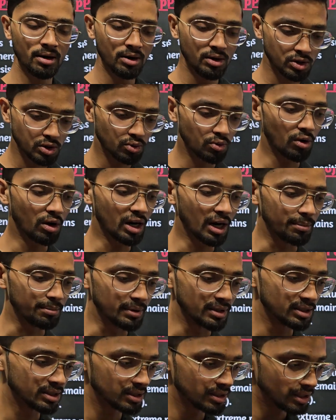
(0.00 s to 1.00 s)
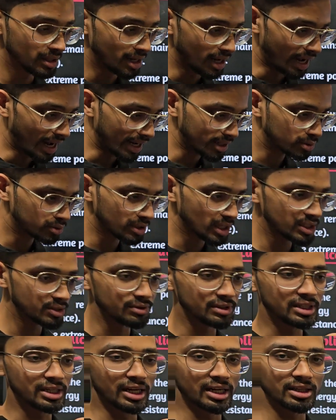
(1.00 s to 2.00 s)
So what happens as soon as
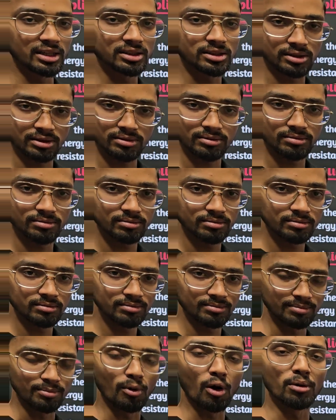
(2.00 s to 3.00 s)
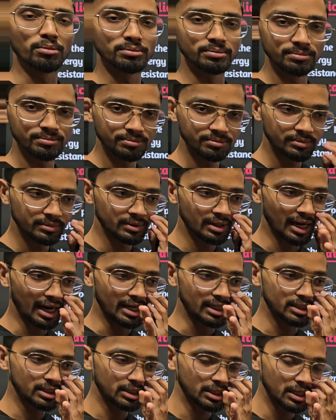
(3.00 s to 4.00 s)
we take this bob
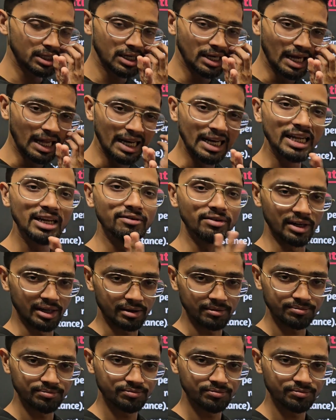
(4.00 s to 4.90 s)
and leave it,